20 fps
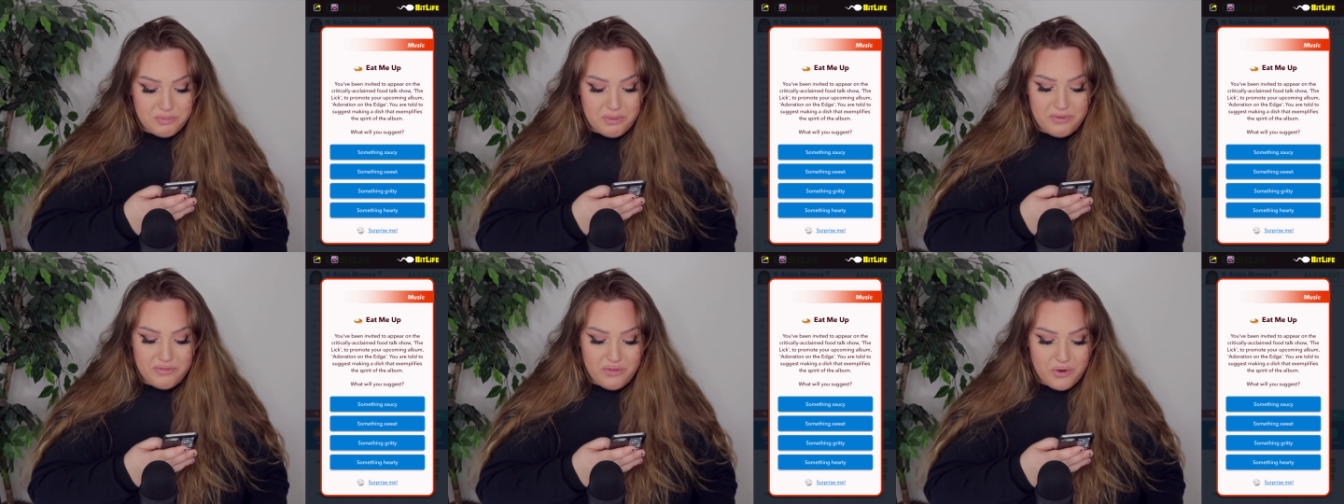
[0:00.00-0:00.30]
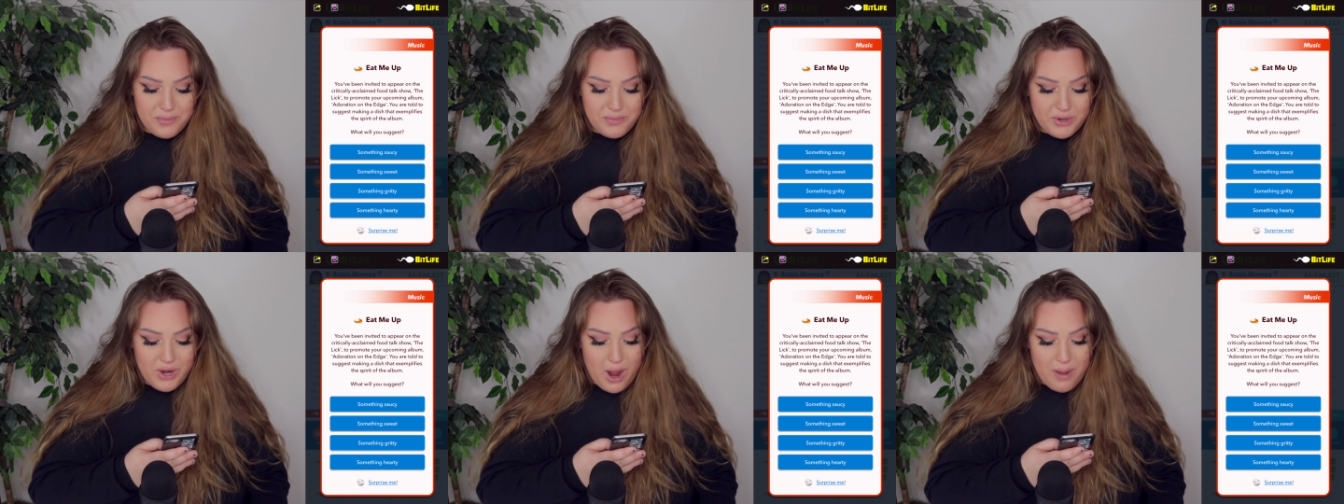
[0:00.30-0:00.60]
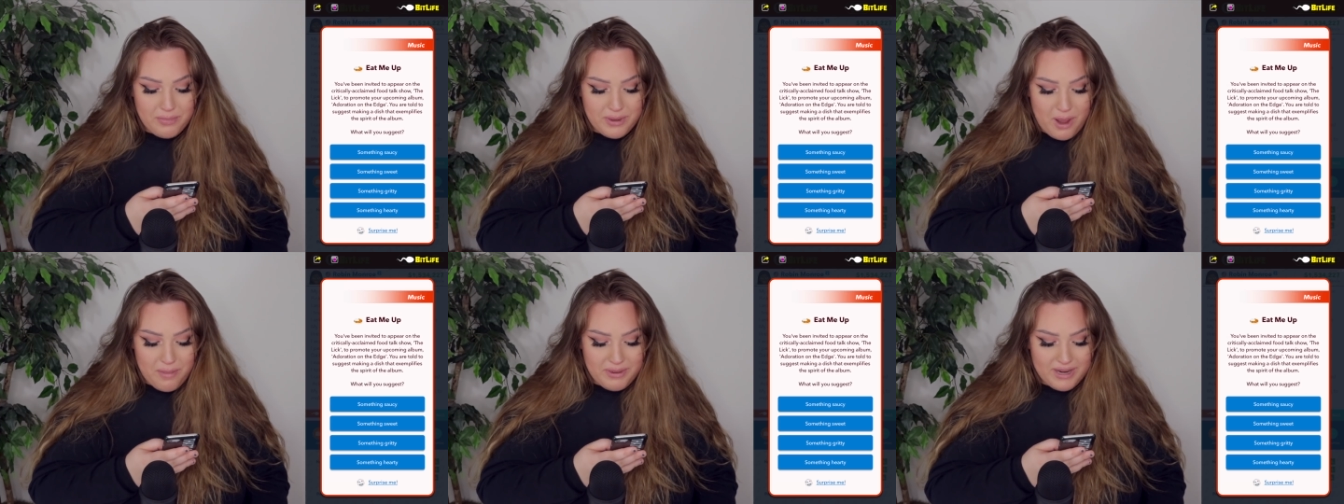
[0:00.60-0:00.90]
perform your
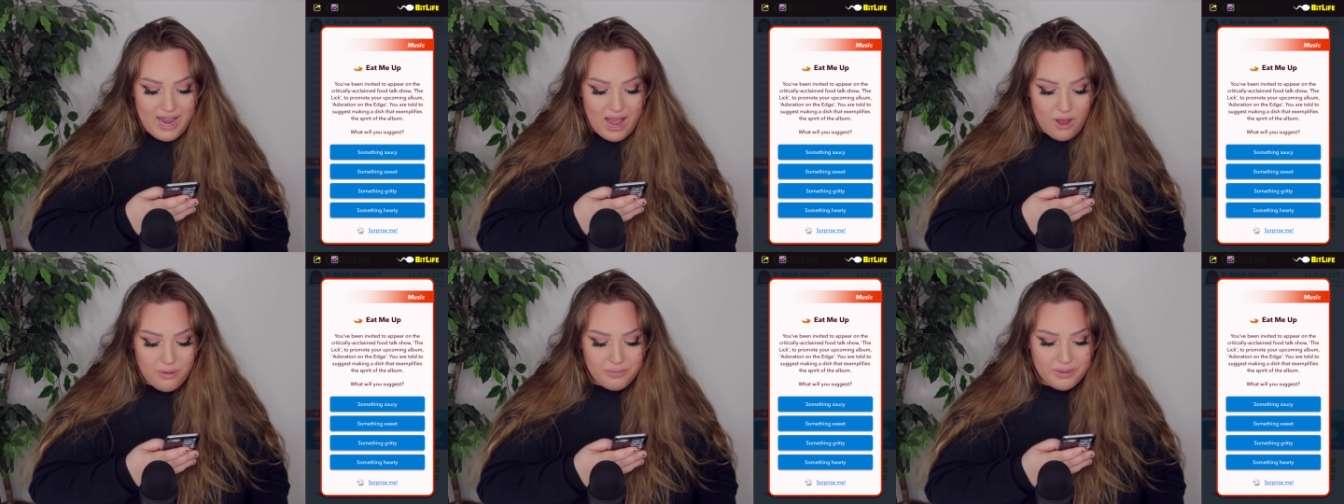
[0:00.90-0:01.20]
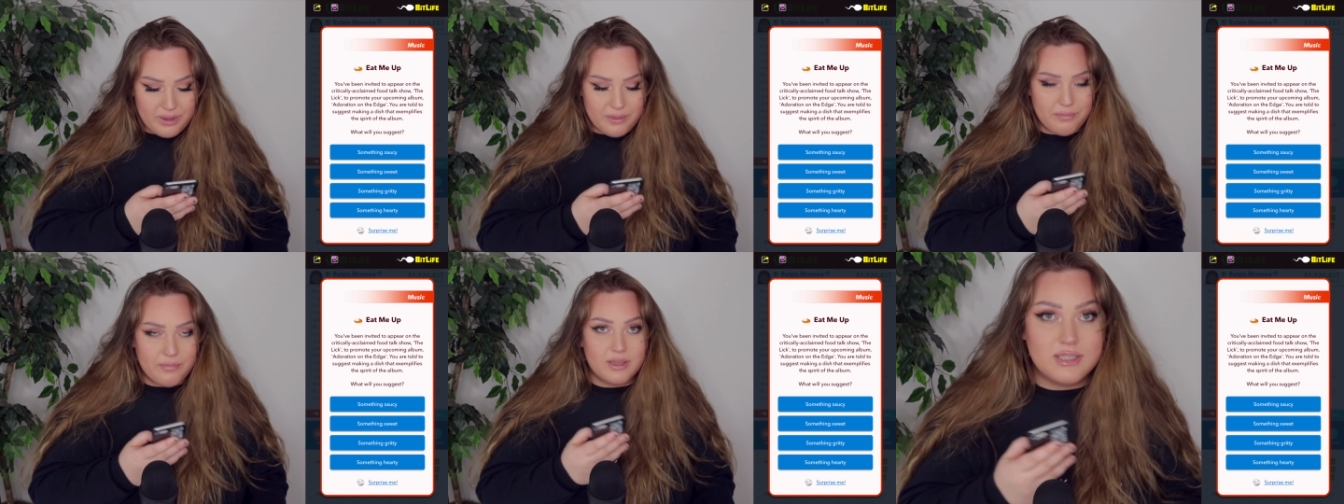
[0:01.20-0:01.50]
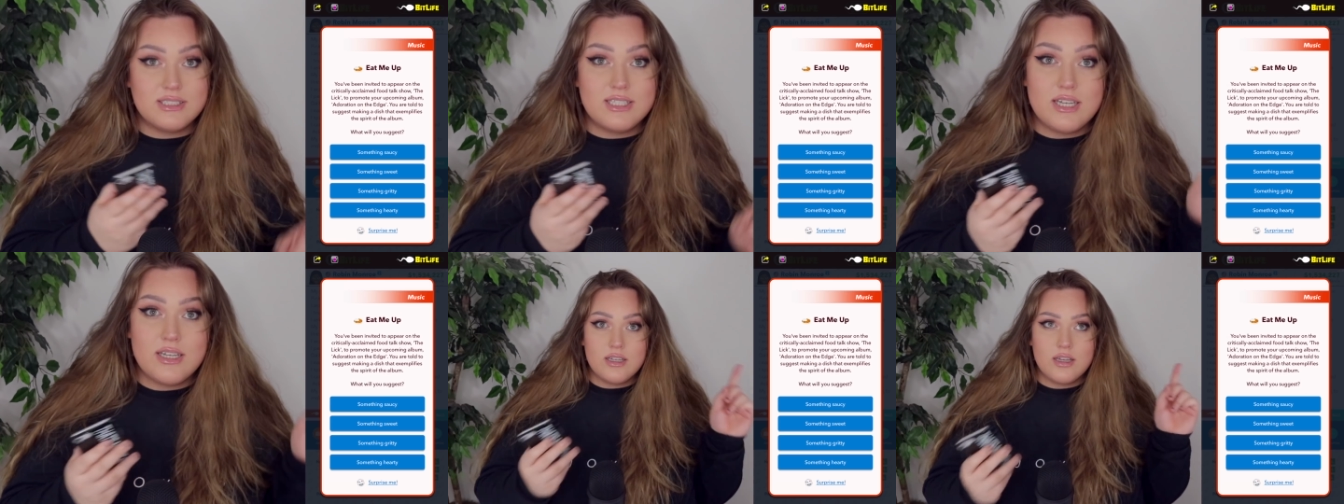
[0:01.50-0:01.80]
upcoming album.
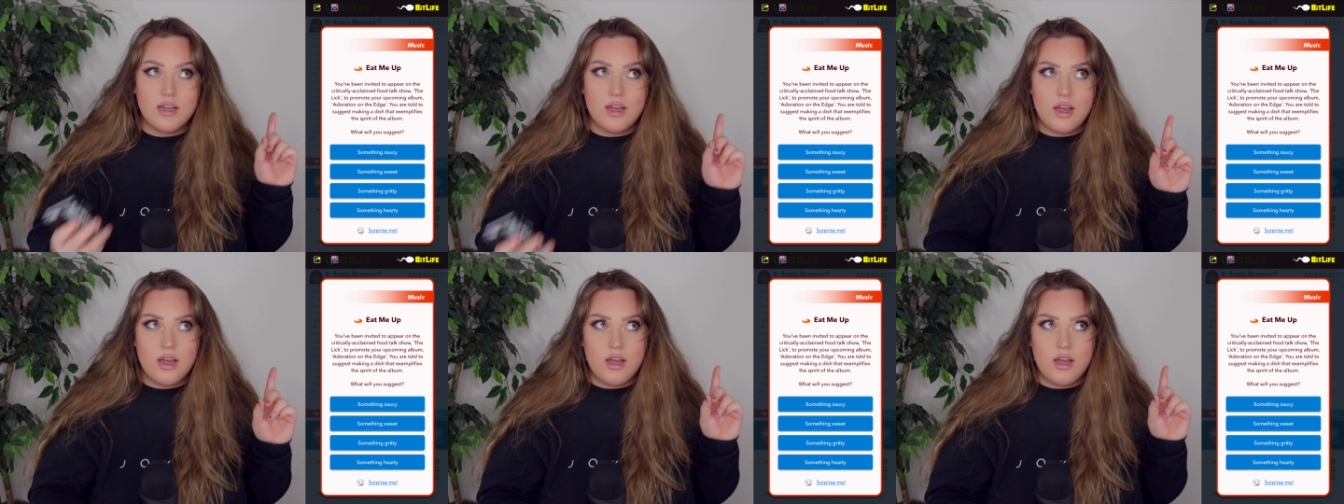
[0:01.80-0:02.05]
See,